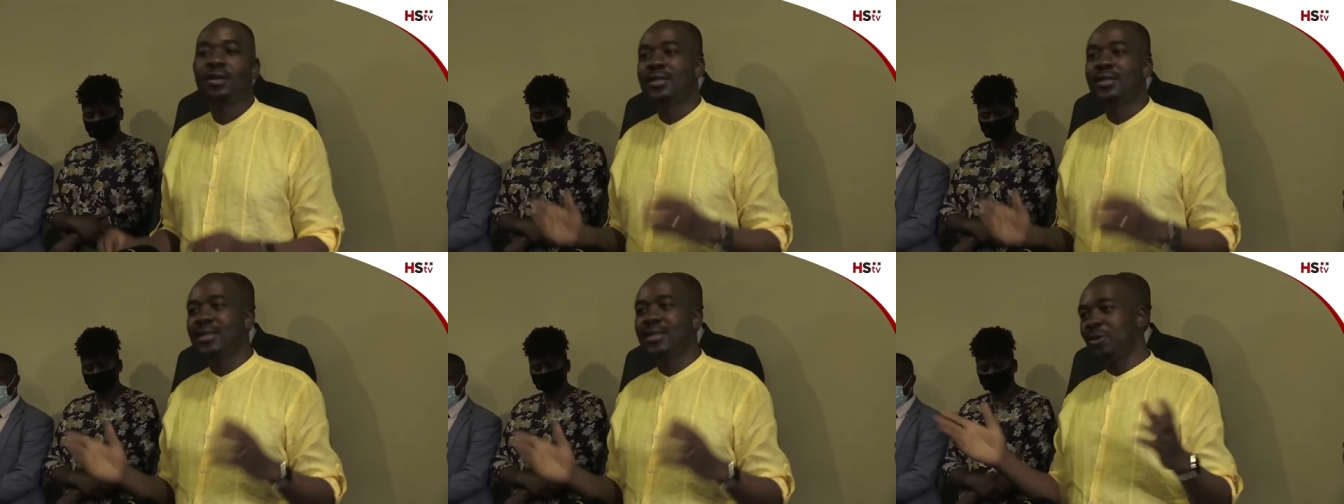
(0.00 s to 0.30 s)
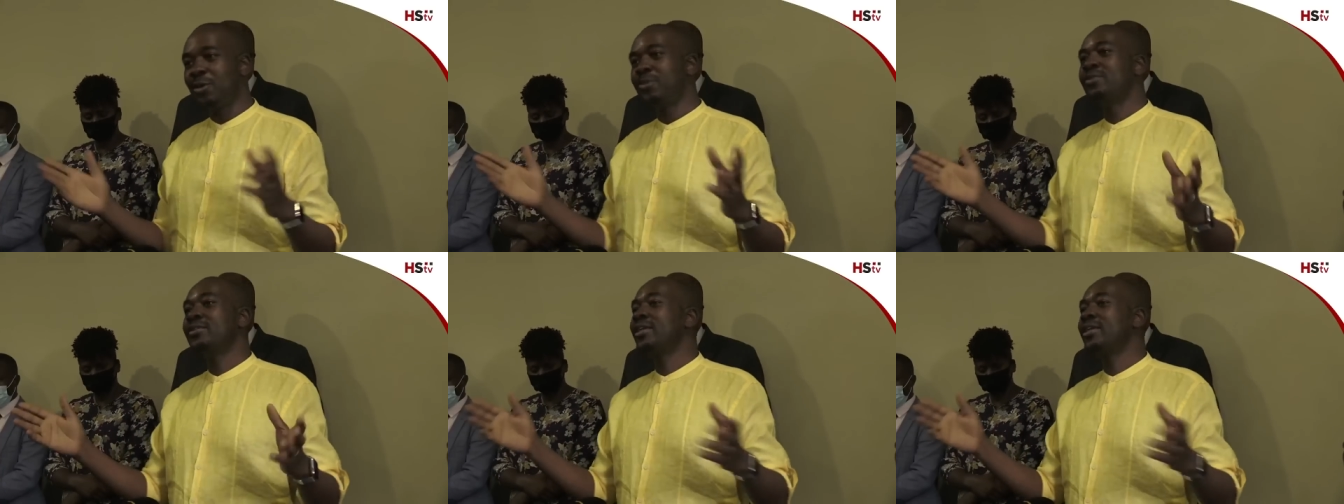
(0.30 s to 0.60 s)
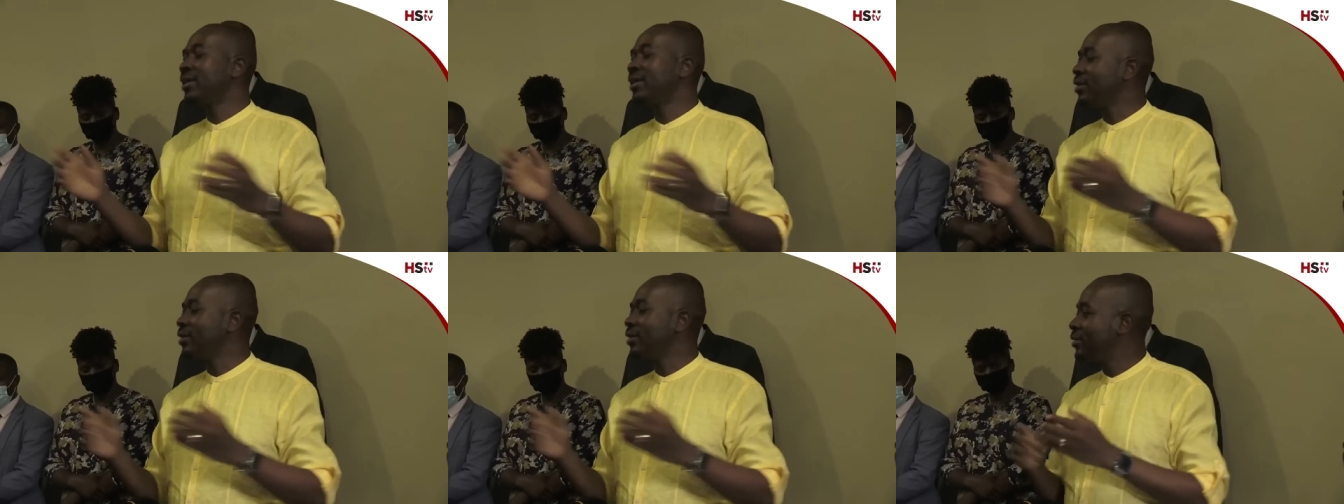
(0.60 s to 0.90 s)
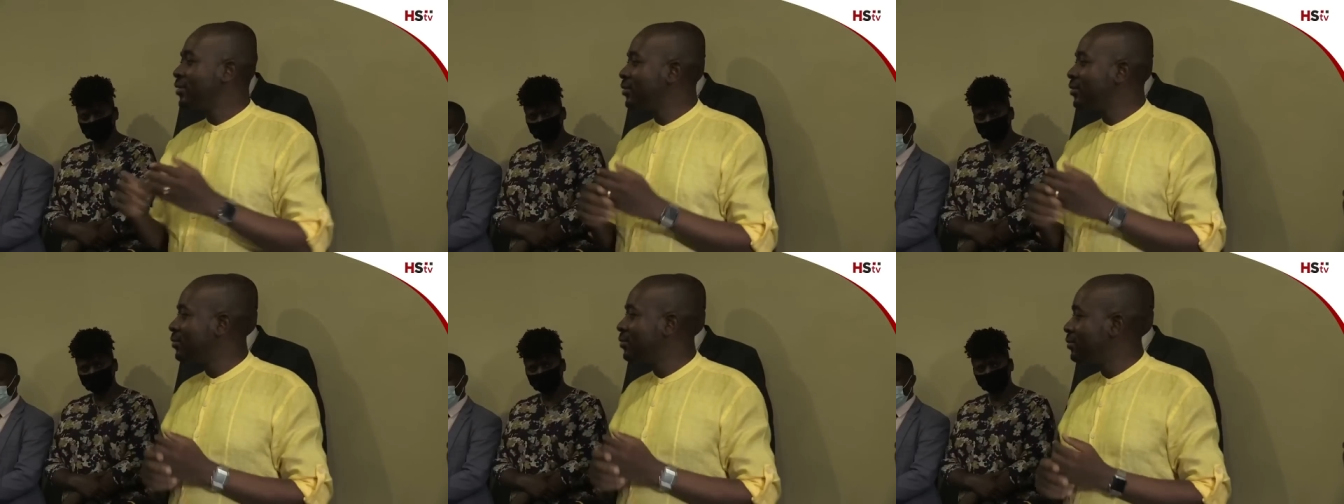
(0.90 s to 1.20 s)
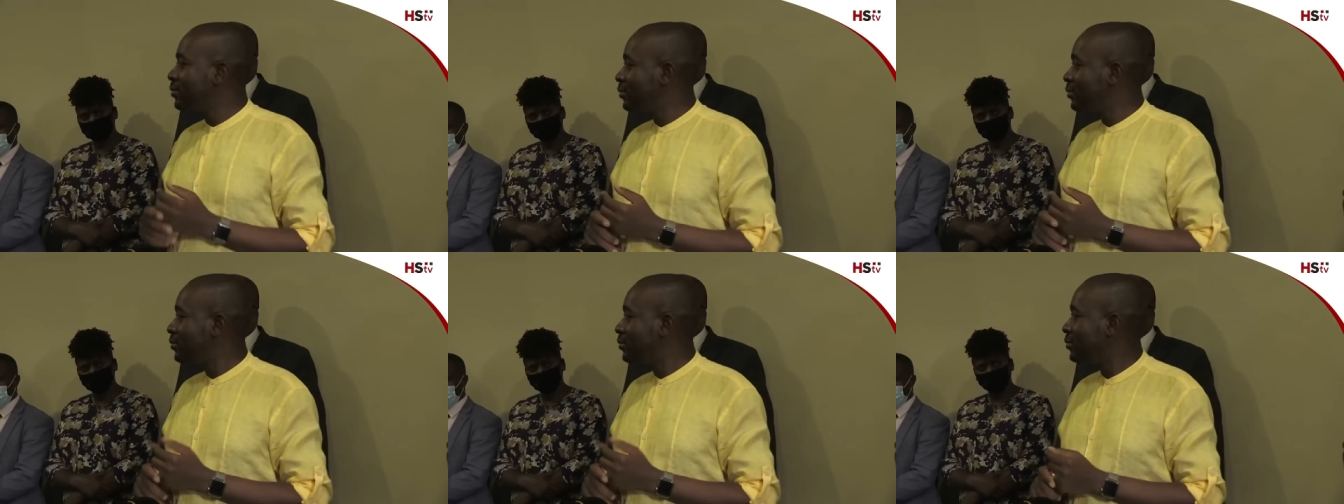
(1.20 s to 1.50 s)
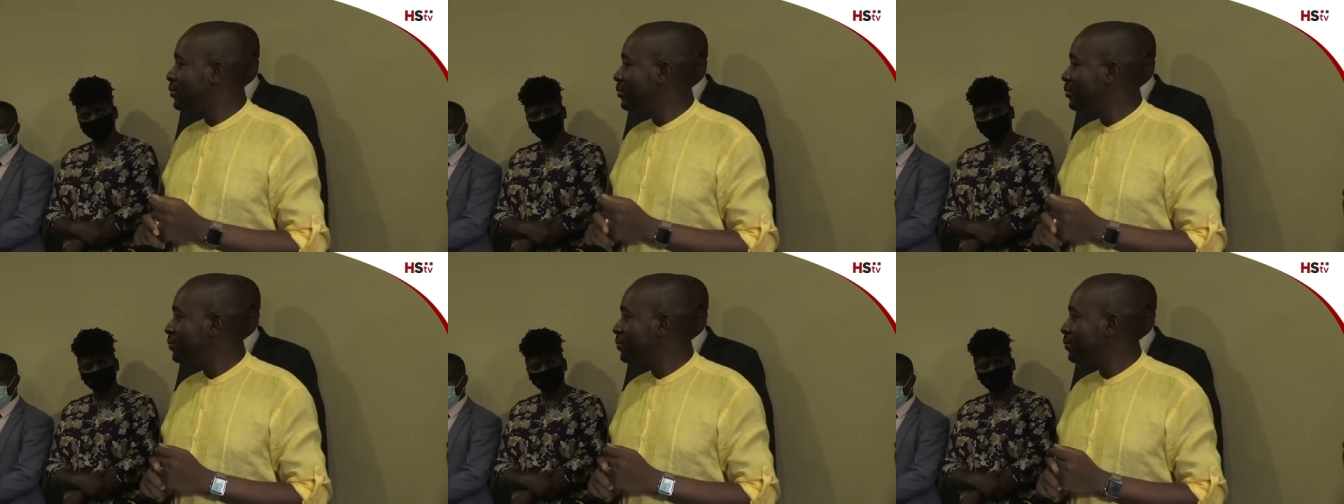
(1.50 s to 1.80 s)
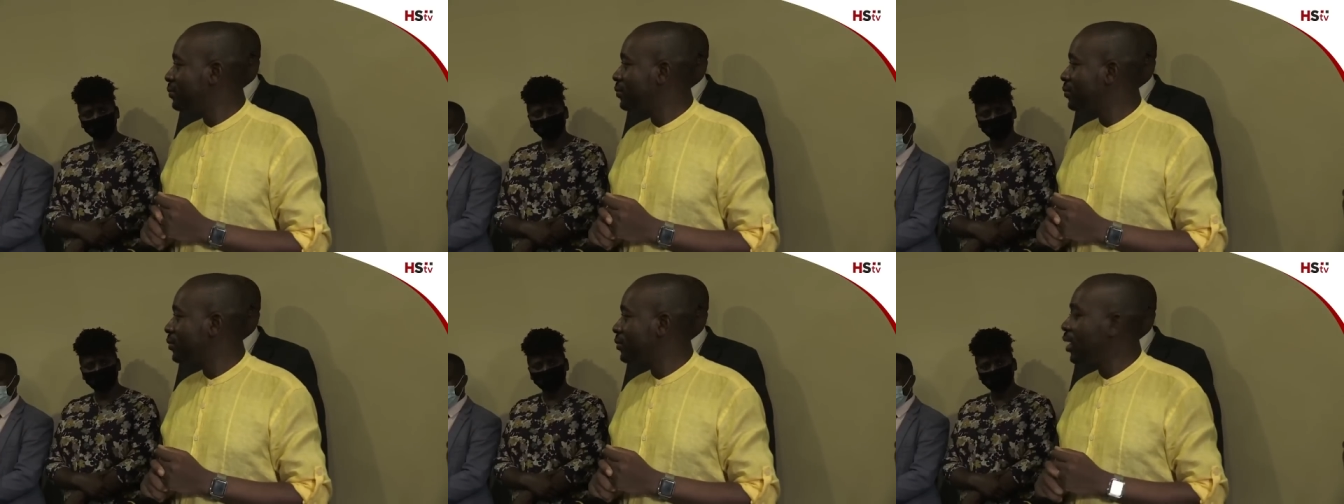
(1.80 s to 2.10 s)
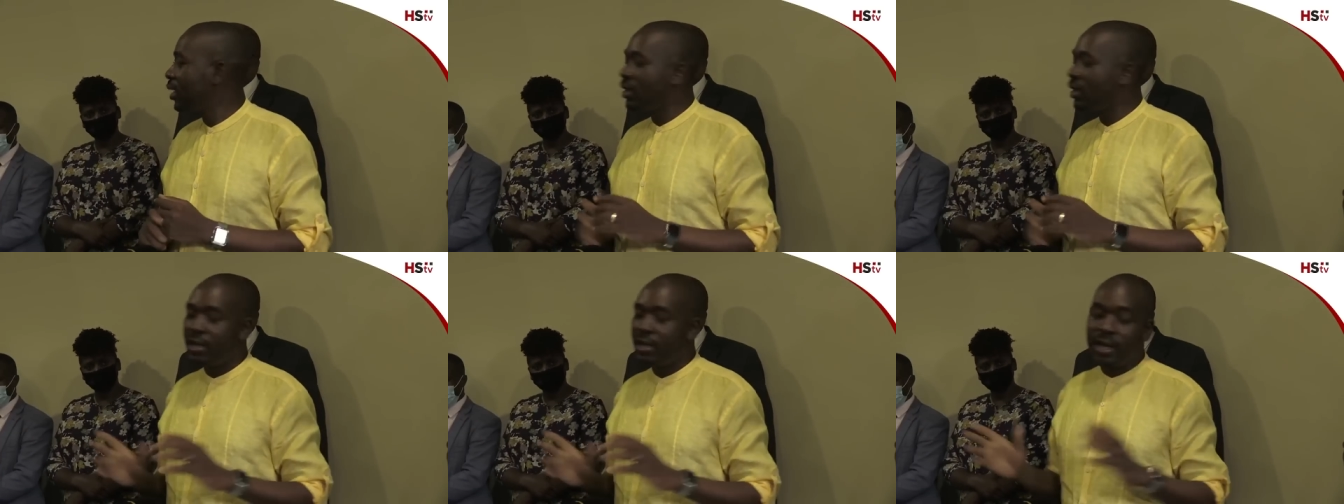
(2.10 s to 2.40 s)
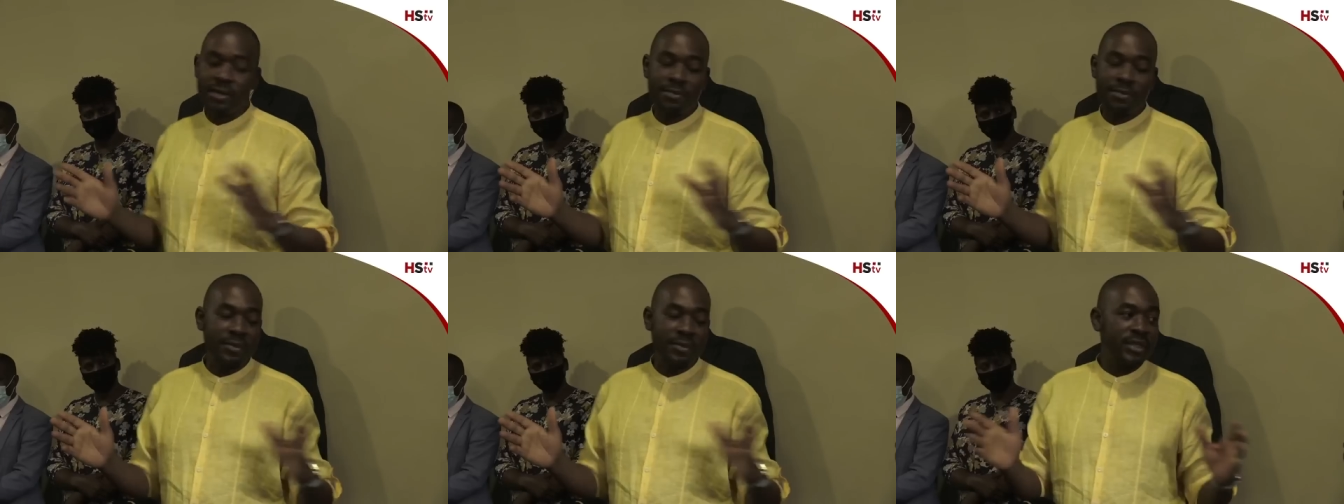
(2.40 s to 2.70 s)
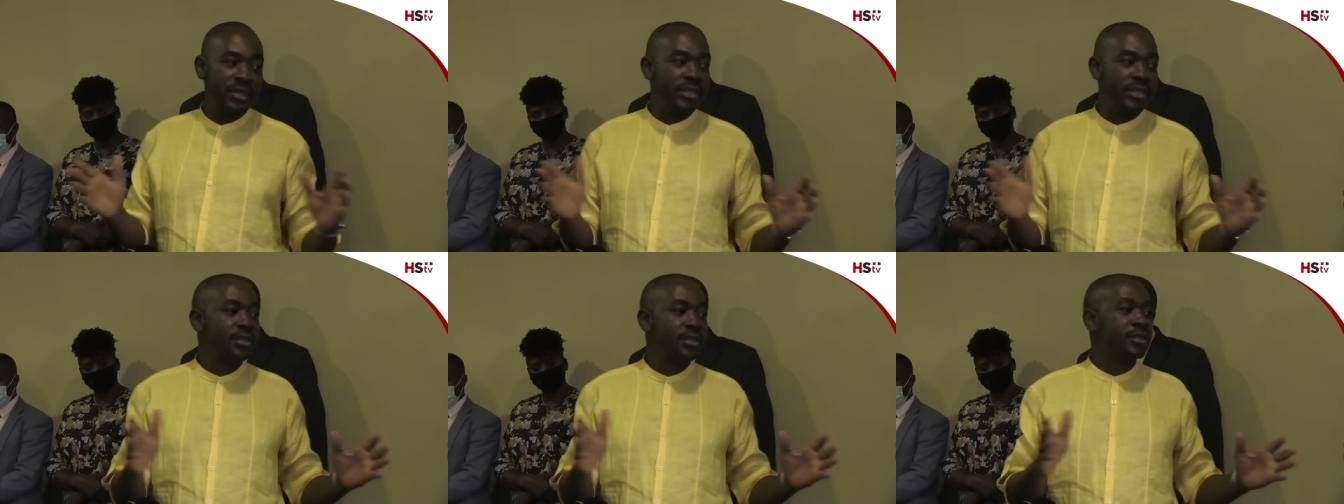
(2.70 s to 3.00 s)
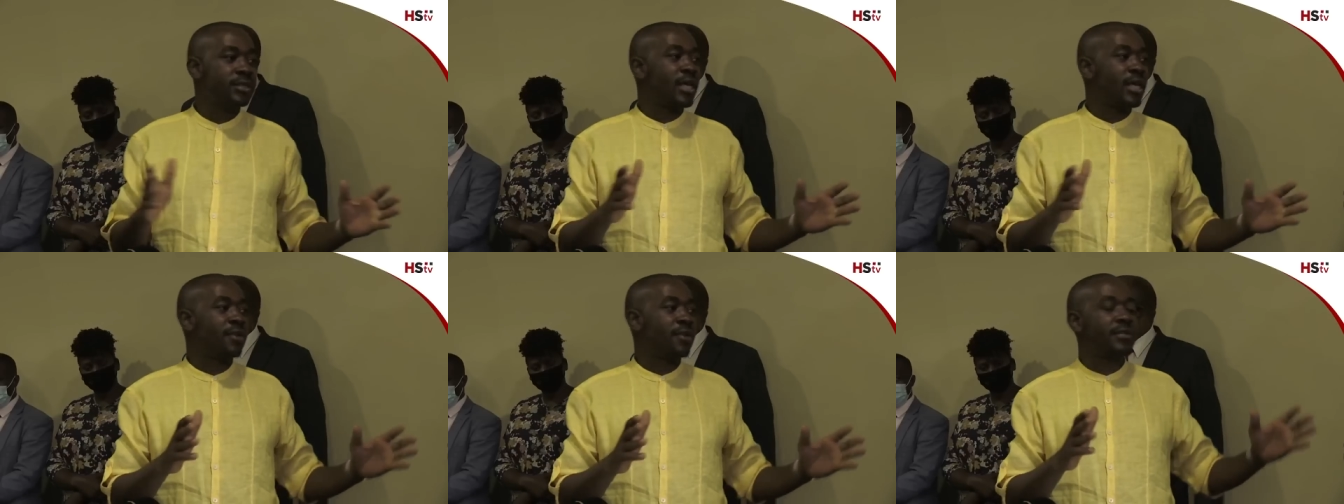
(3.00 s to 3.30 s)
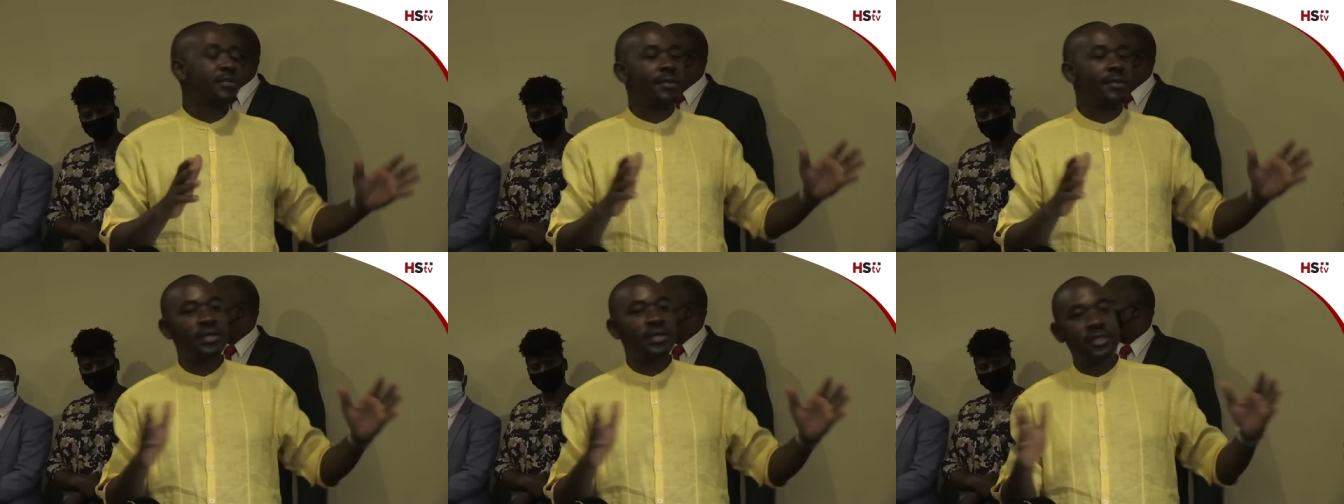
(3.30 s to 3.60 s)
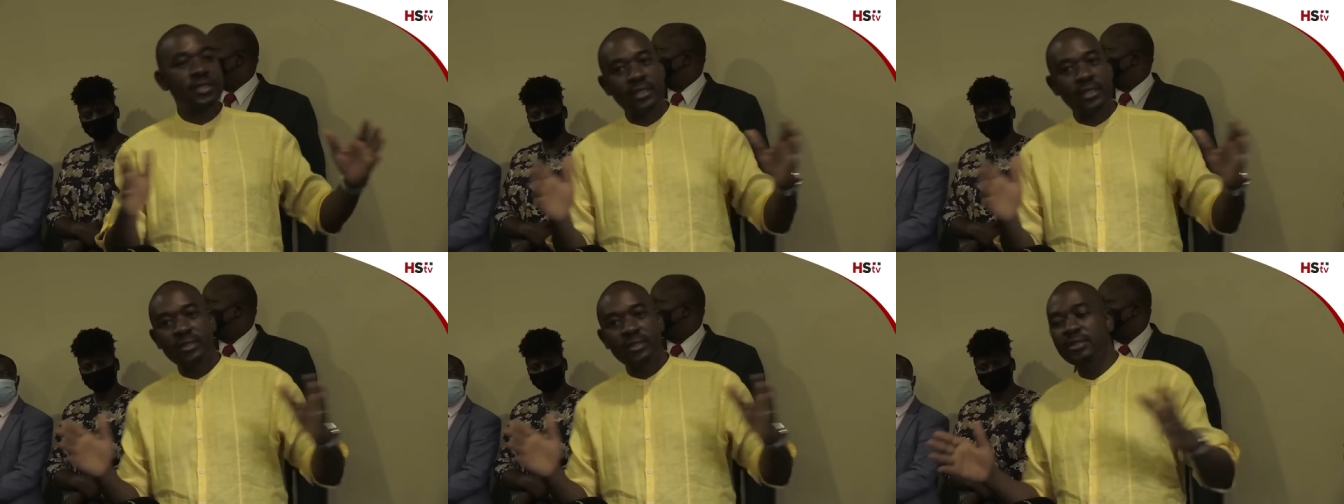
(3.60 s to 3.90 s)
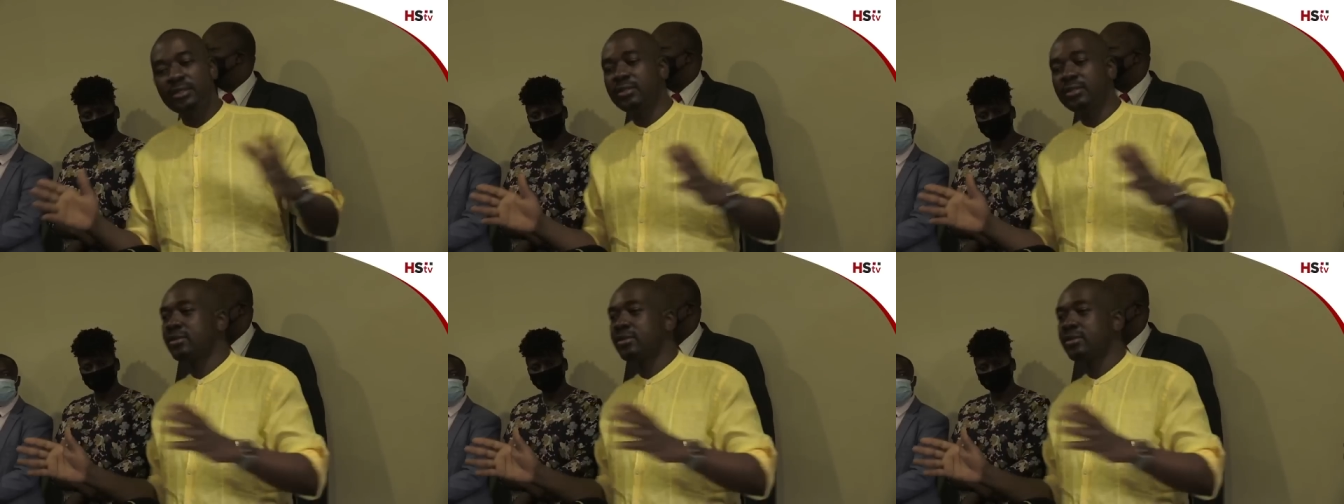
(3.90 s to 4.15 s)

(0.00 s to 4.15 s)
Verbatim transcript: They wouldn't take it. They had meetings after meetings